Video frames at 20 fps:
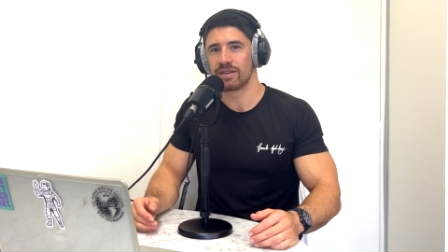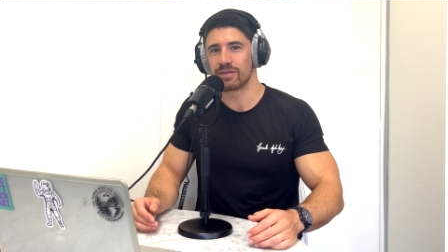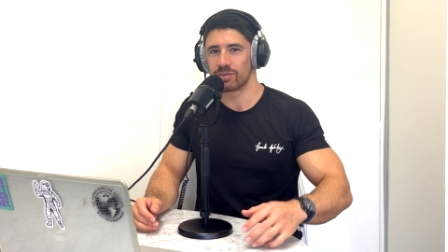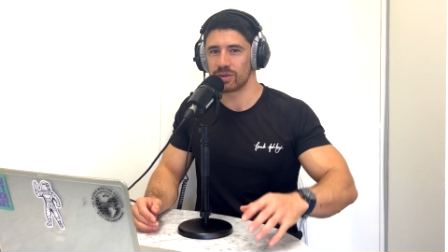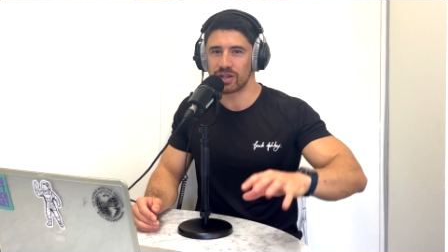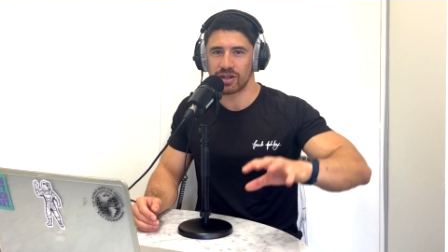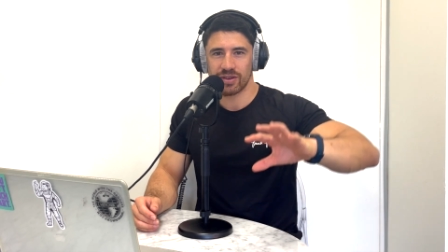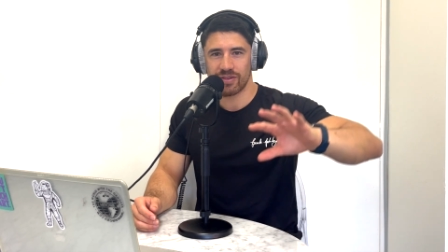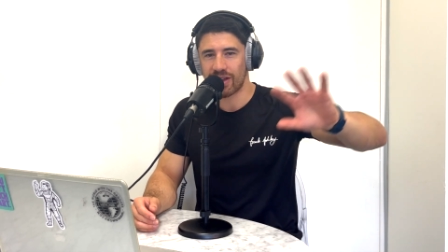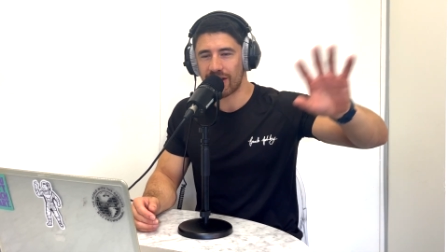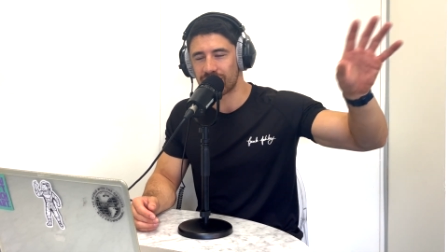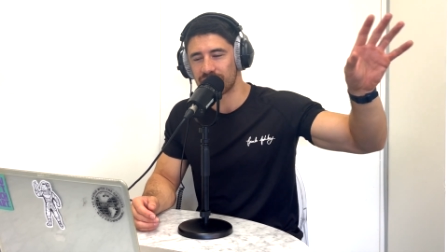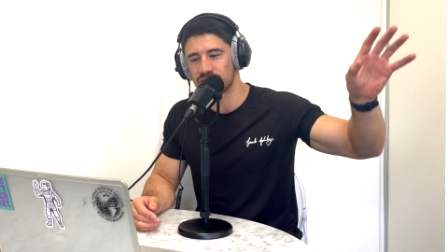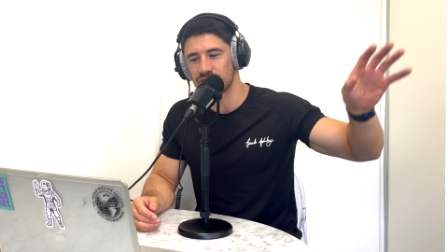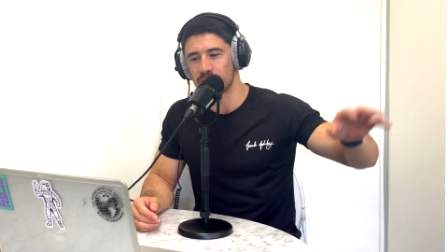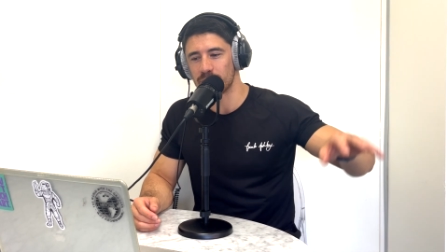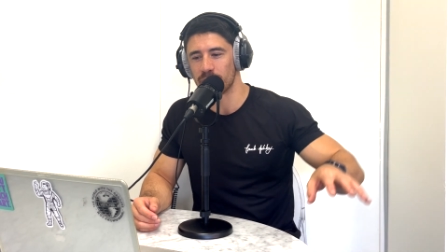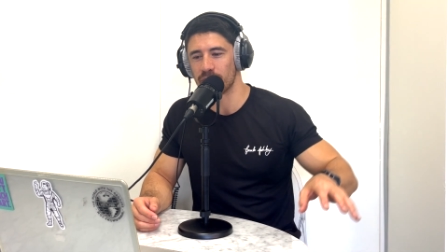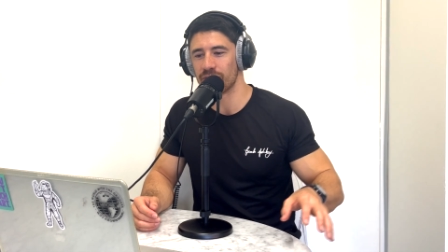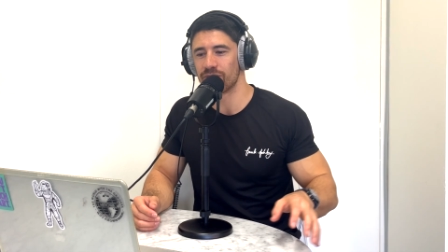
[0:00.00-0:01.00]
we don't even have to
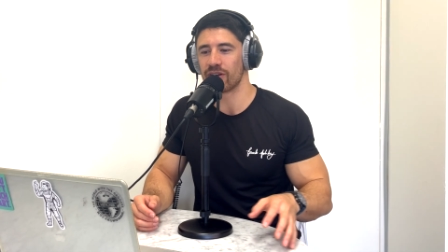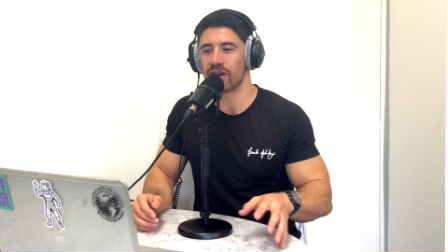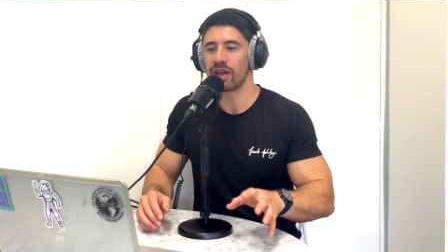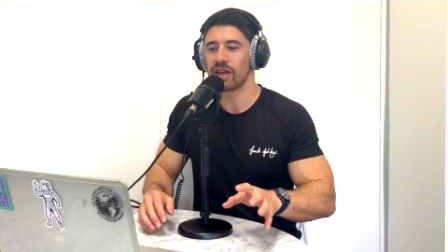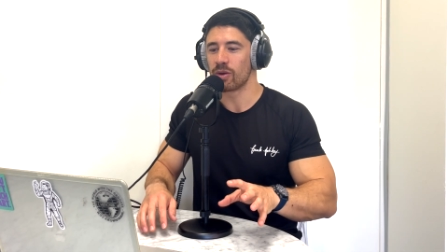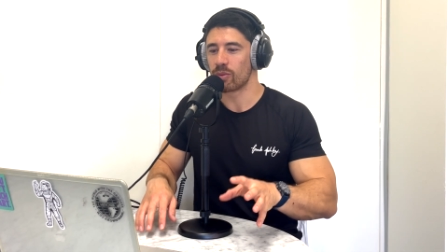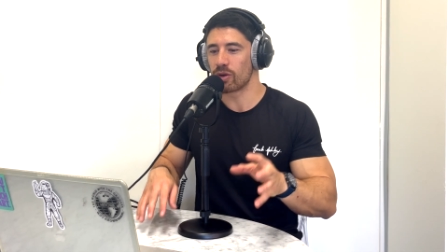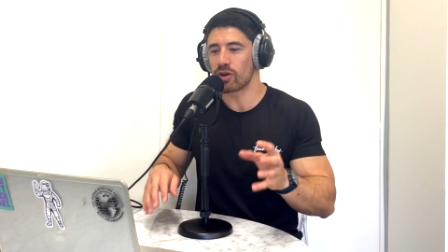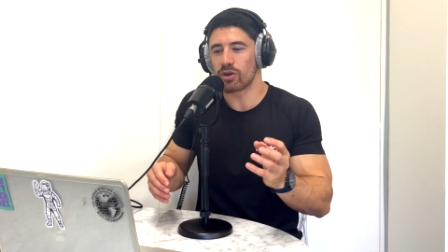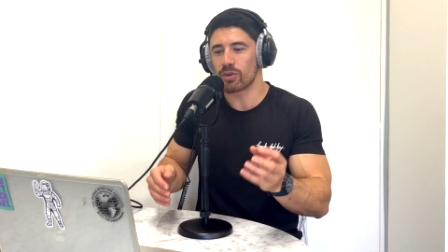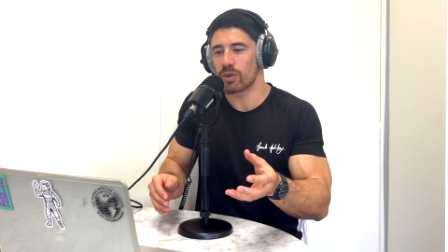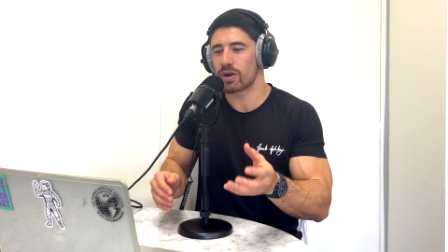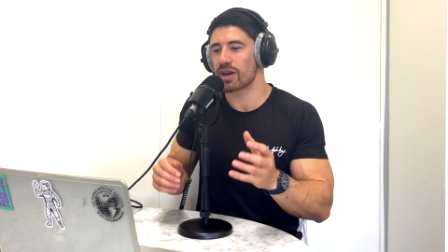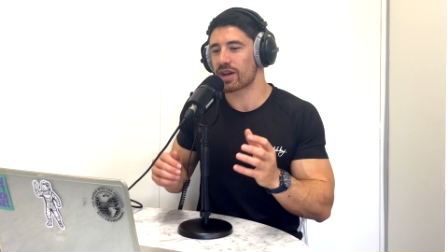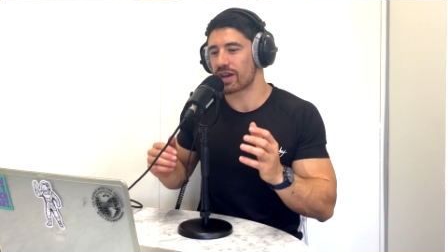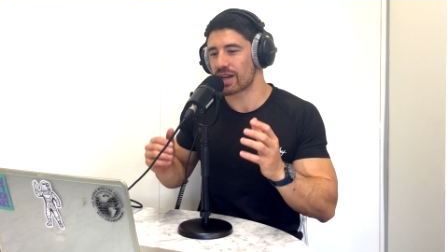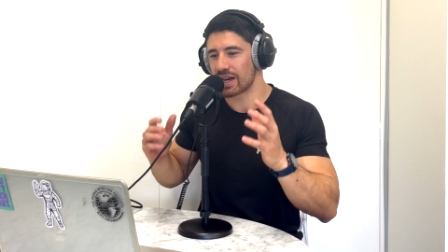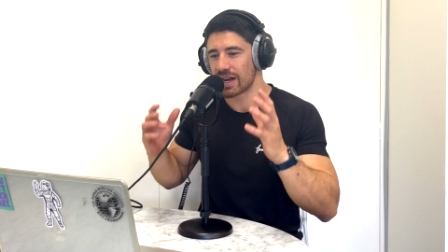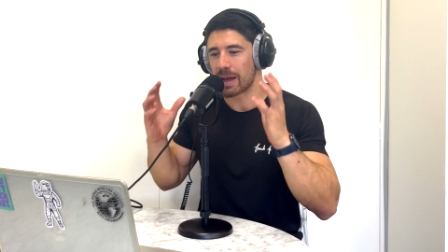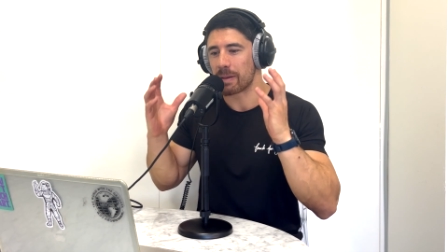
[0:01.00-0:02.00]
drop body fat we all want to
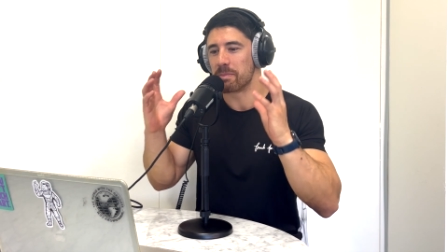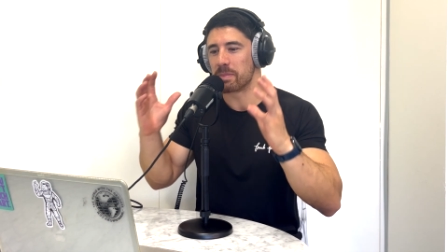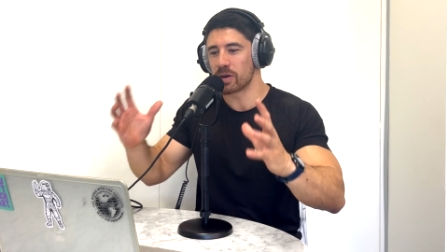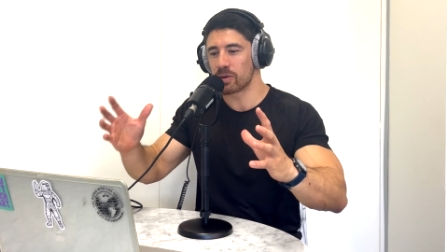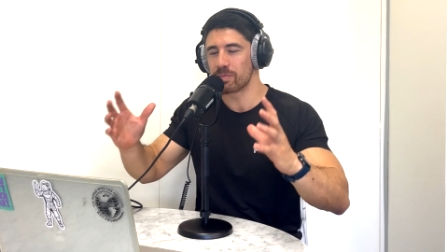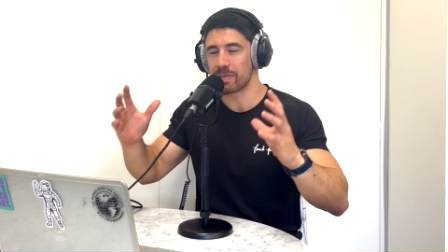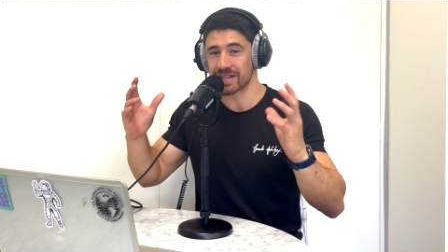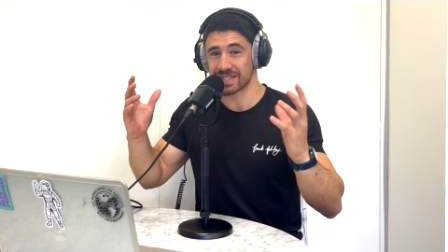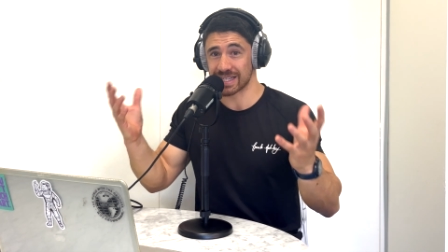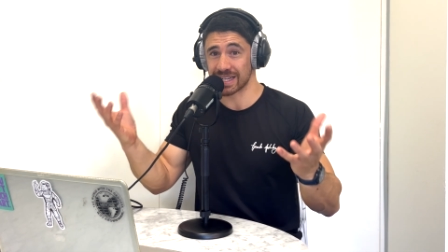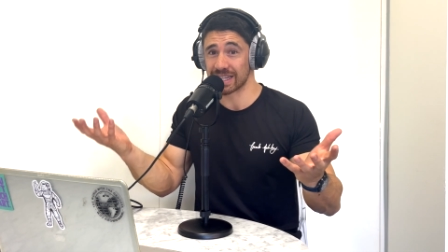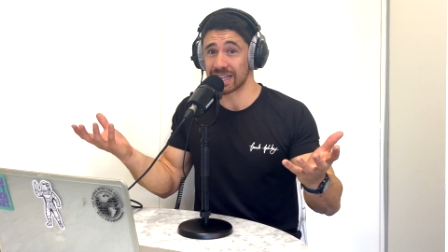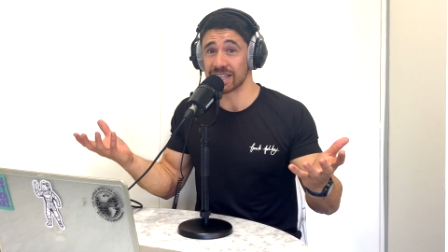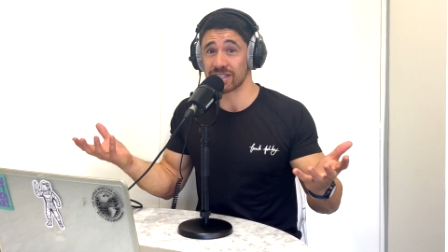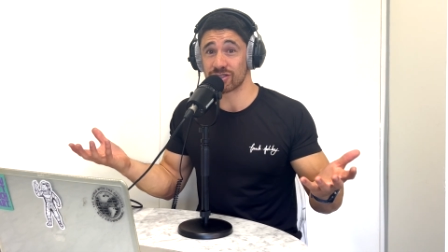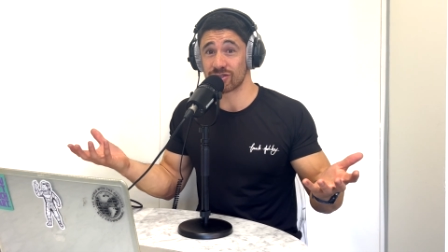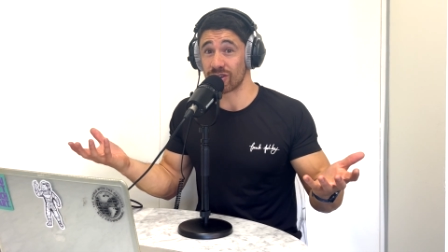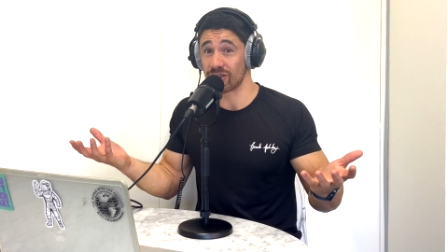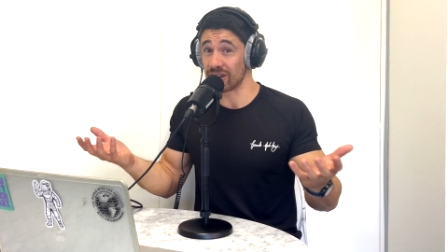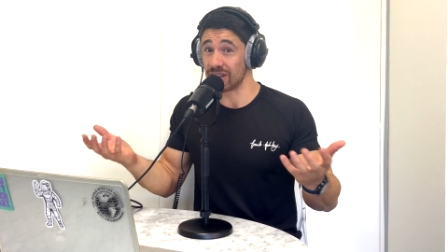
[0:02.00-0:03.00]
kind of like build muscle and get
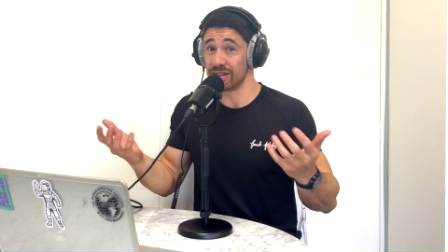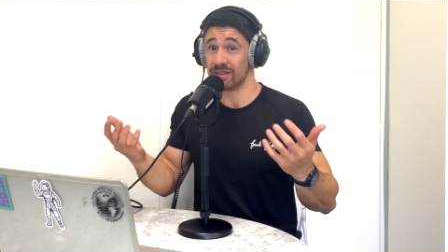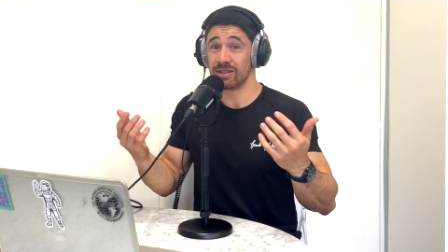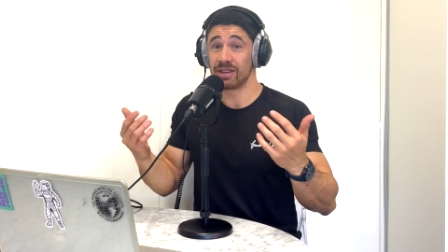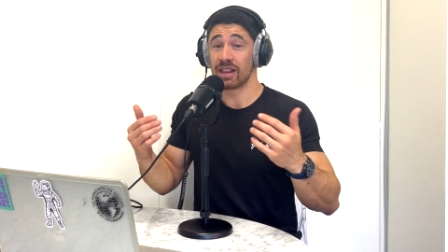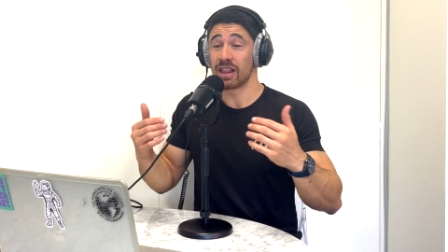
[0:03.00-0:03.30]
stronger